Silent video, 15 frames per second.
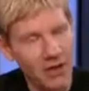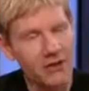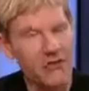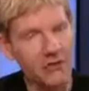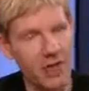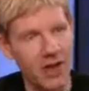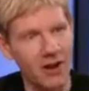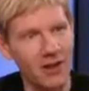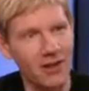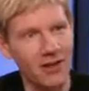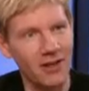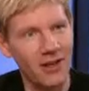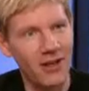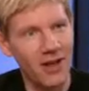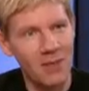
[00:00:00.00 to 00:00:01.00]
are scared
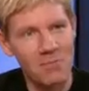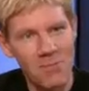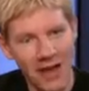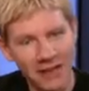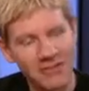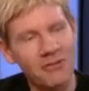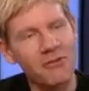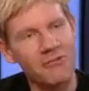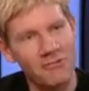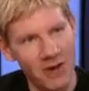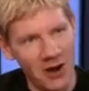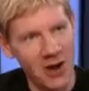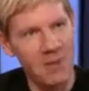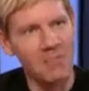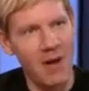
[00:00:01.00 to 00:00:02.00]
makes for
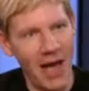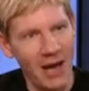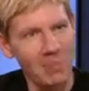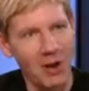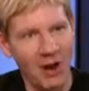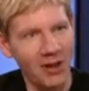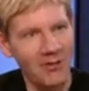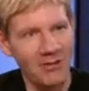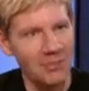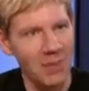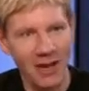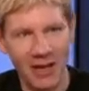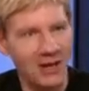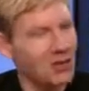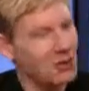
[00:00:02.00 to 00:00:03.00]
very bad
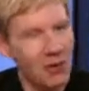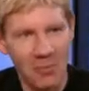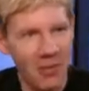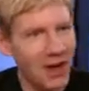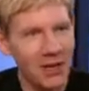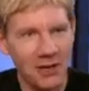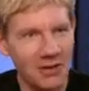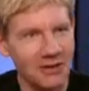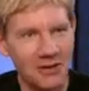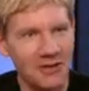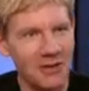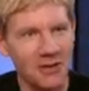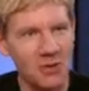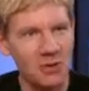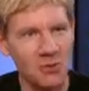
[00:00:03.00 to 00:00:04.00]
policymaking. You don't make good
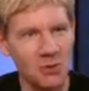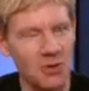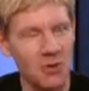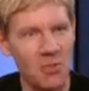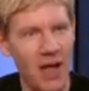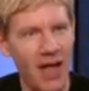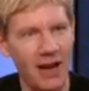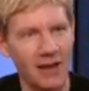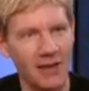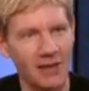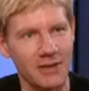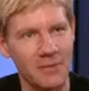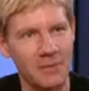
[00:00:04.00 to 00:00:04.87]
decisions when you're panicked.